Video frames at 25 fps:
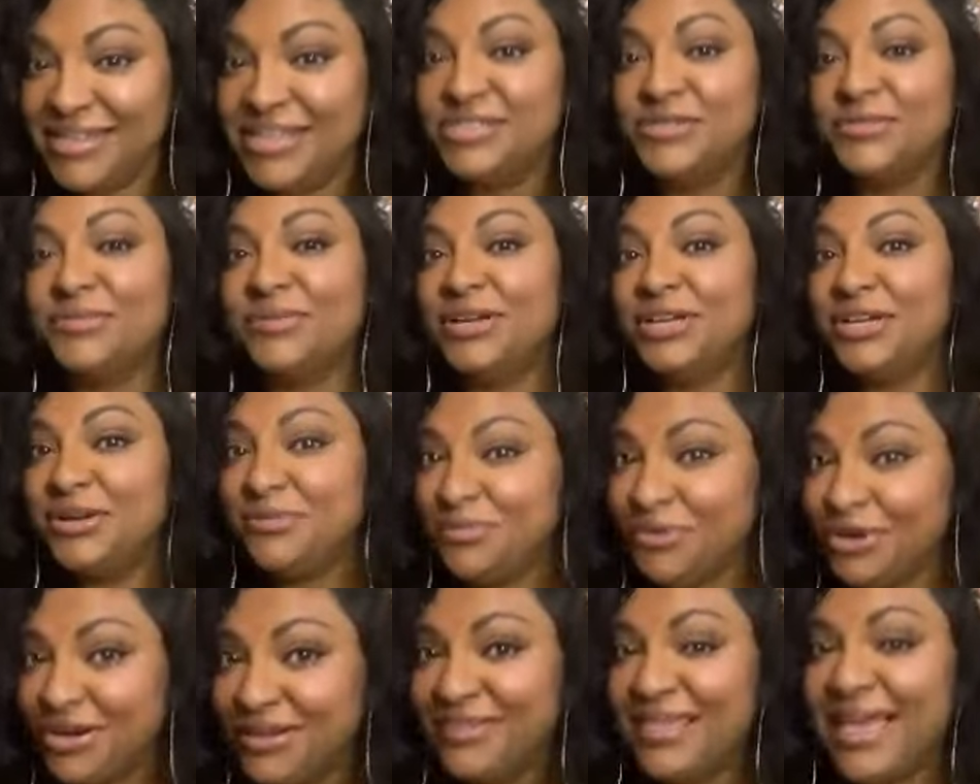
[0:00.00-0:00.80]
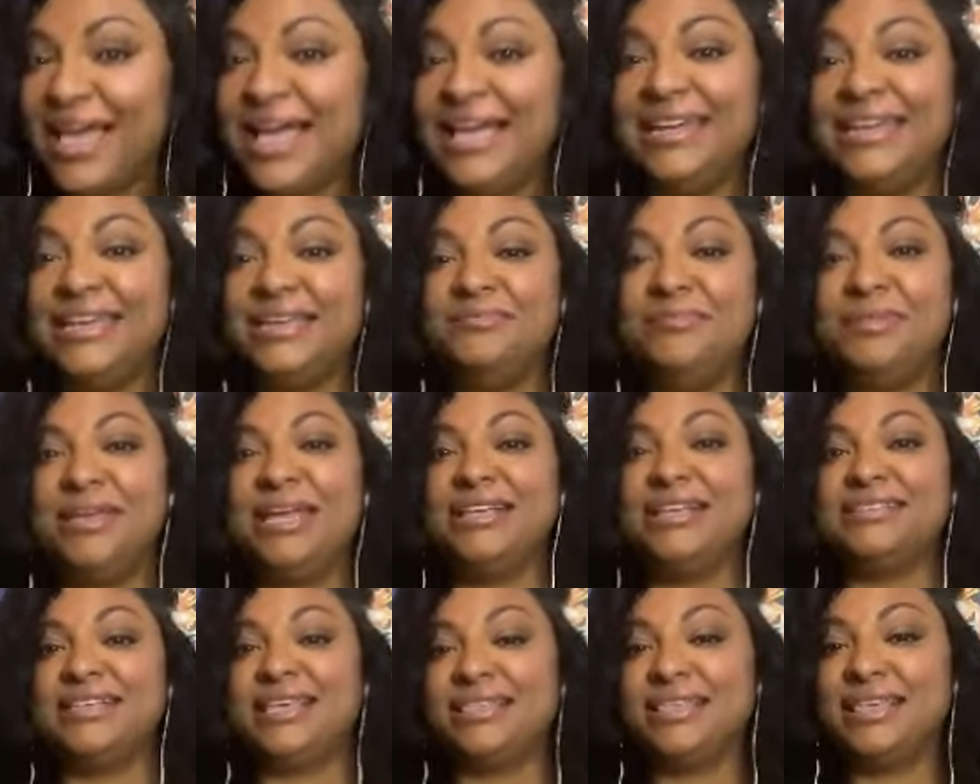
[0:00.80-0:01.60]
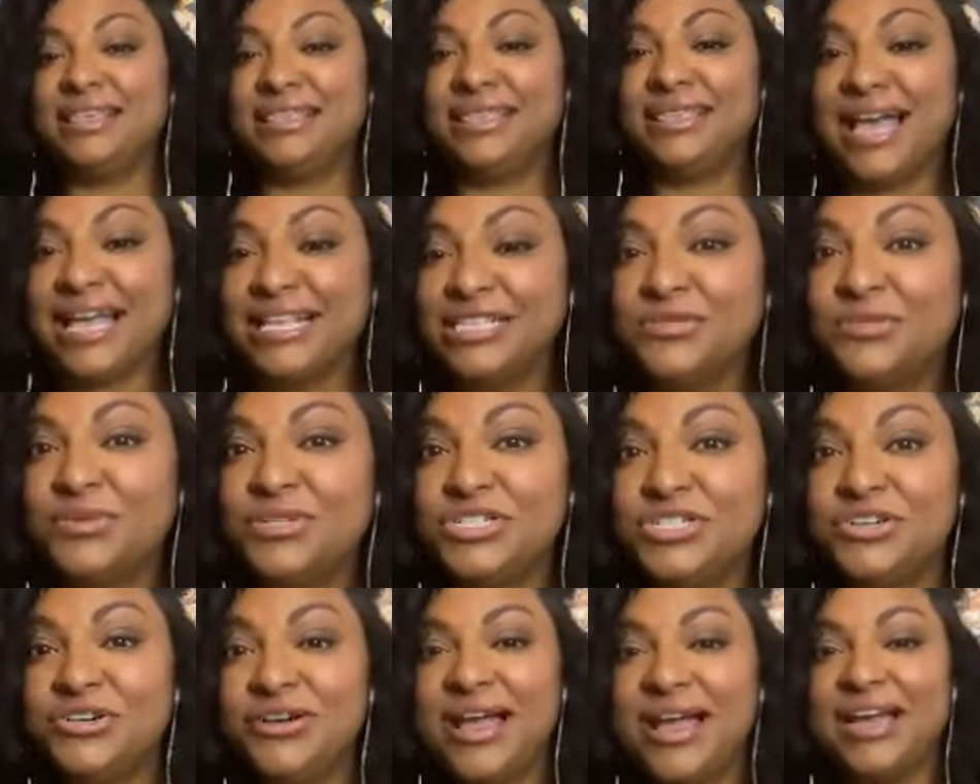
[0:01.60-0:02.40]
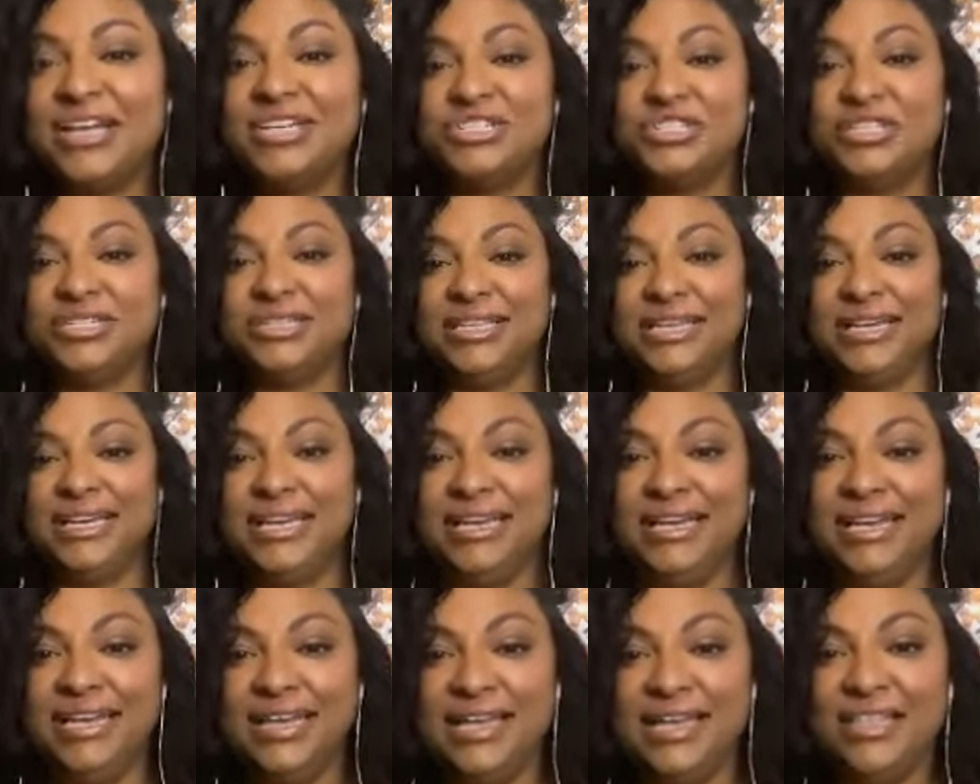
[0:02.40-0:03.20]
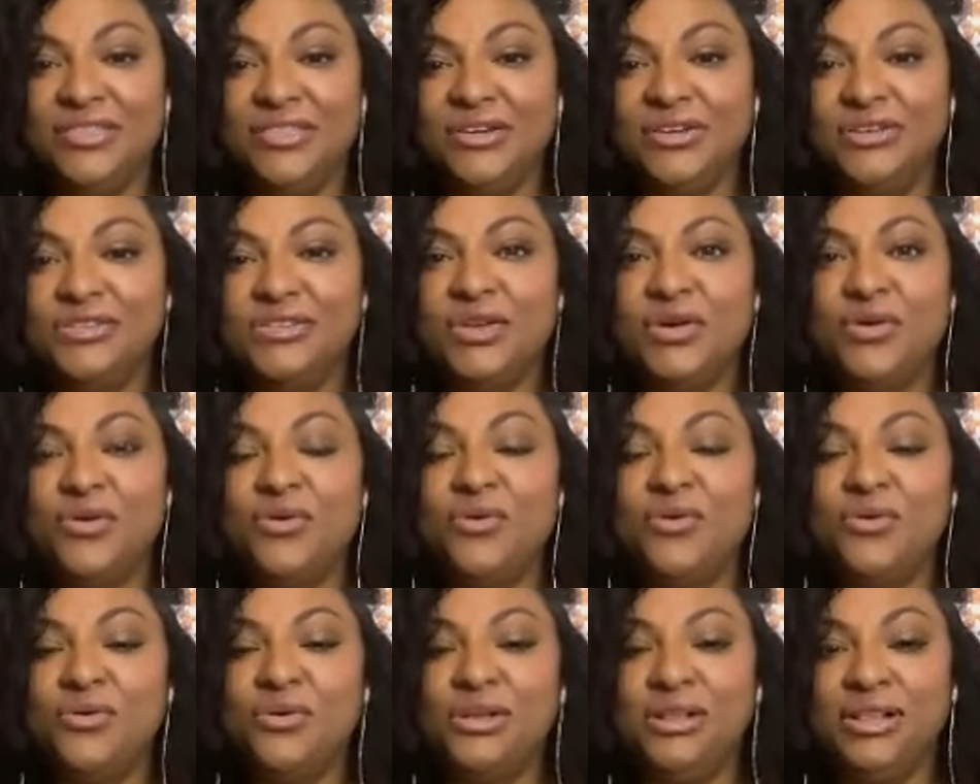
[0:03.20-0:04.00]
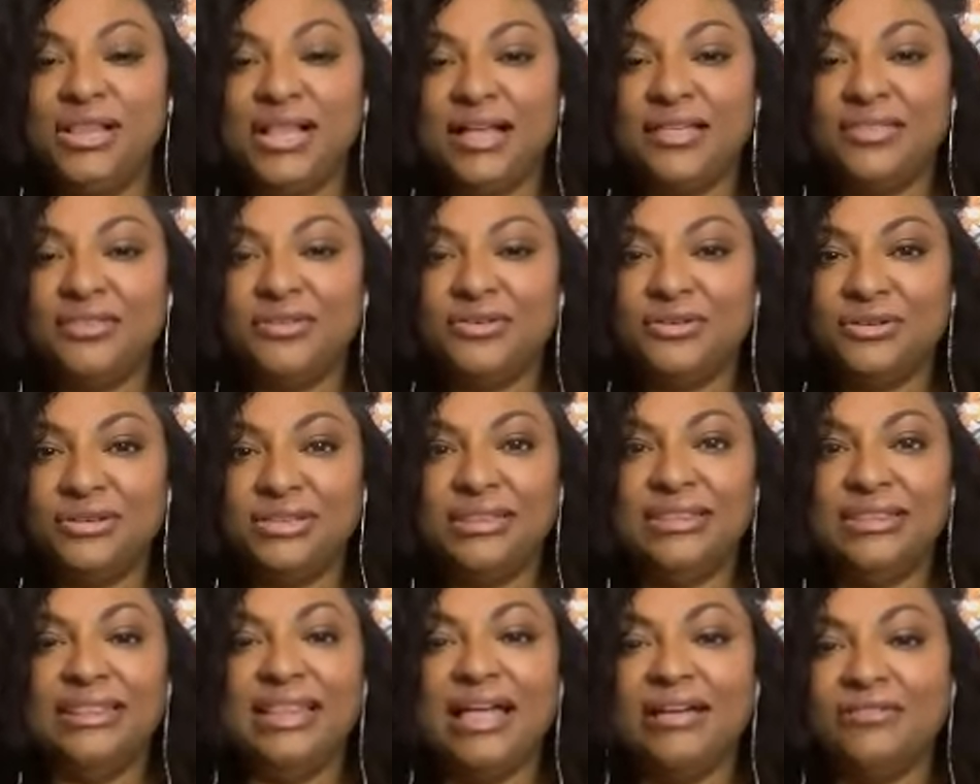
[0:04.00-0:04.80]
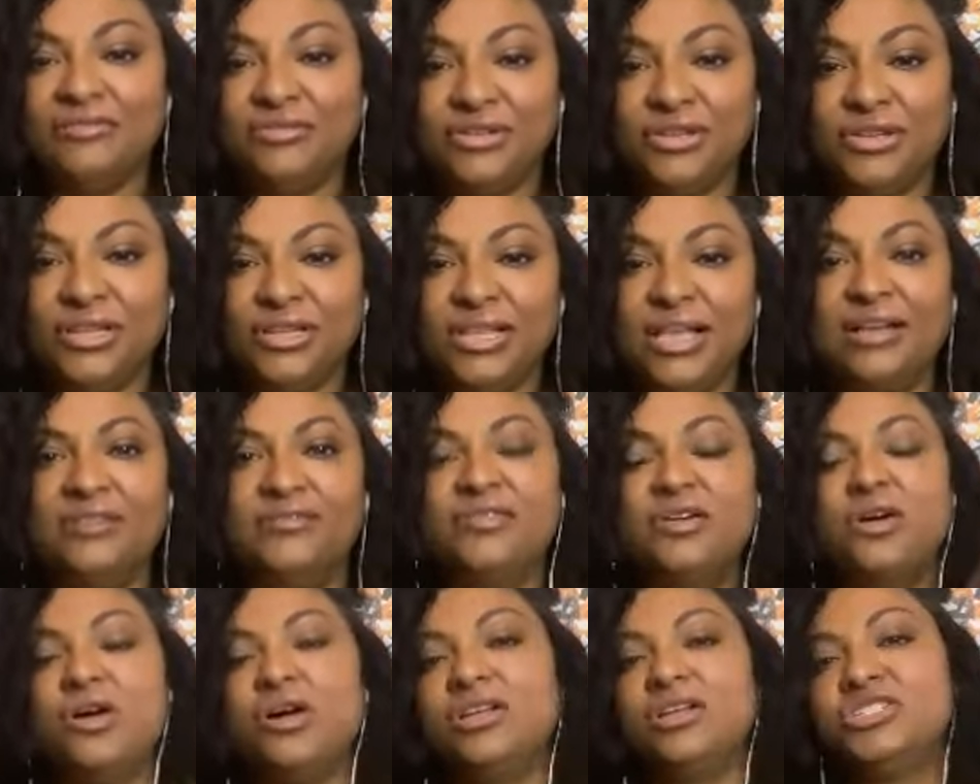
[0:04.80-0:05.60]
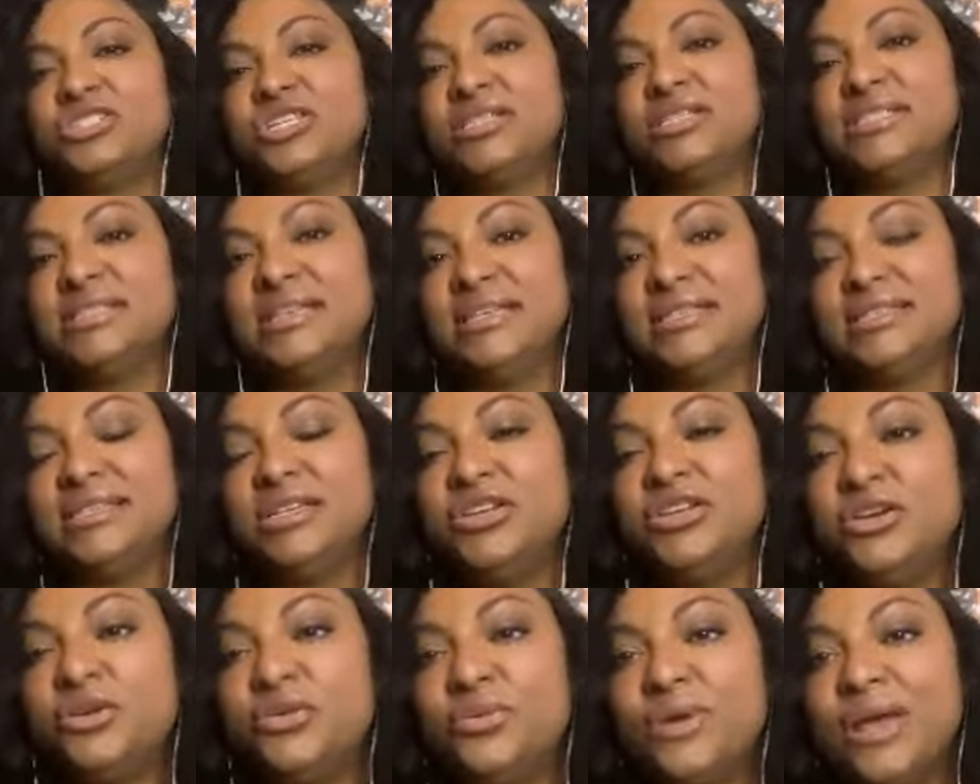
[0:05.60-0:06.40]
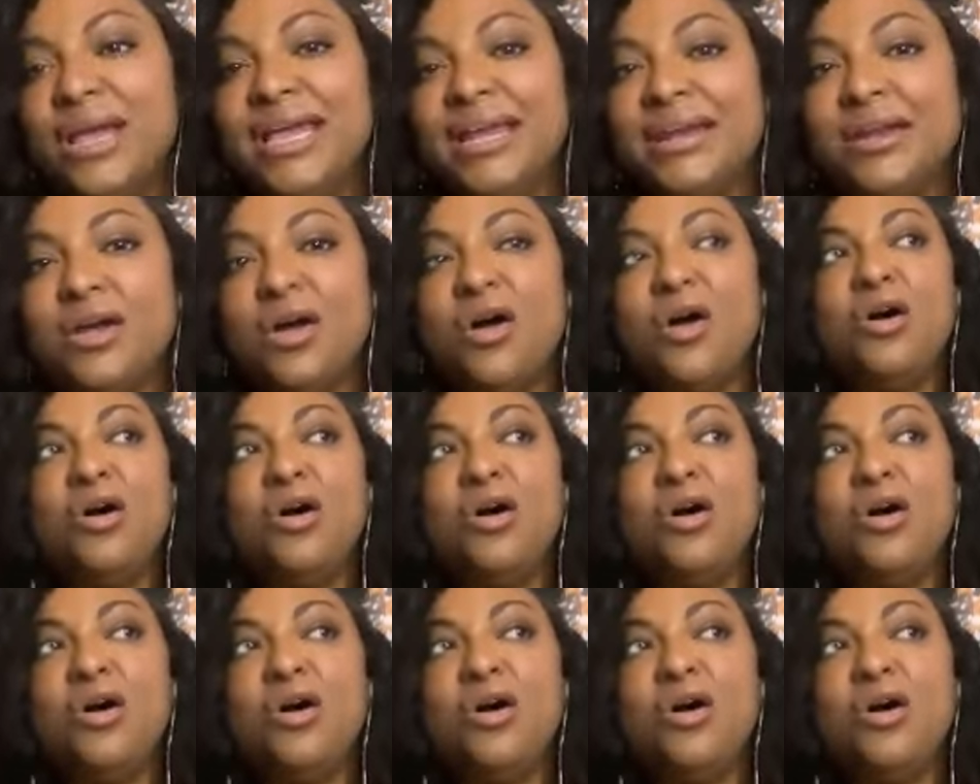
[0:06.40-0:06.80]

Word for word: So I'm going to bring that in because I think that's what you're actually there's a whole other level of consciousness and you're right mm-hmm.